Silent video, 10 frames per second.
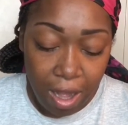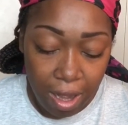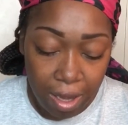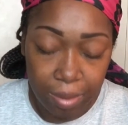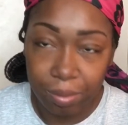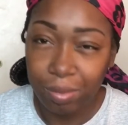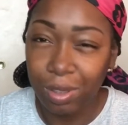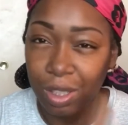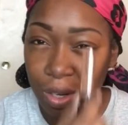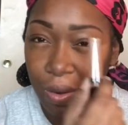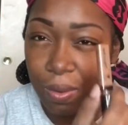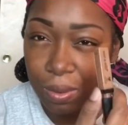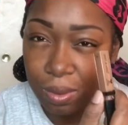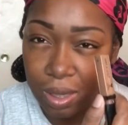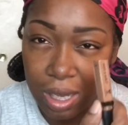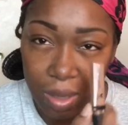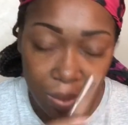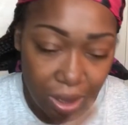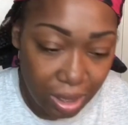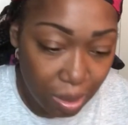I'm gonna go in
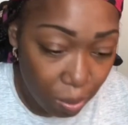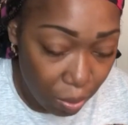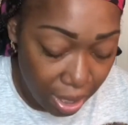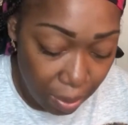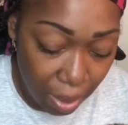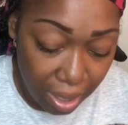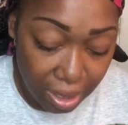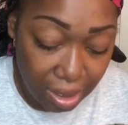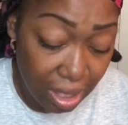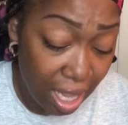with some Wet n Wild concealer.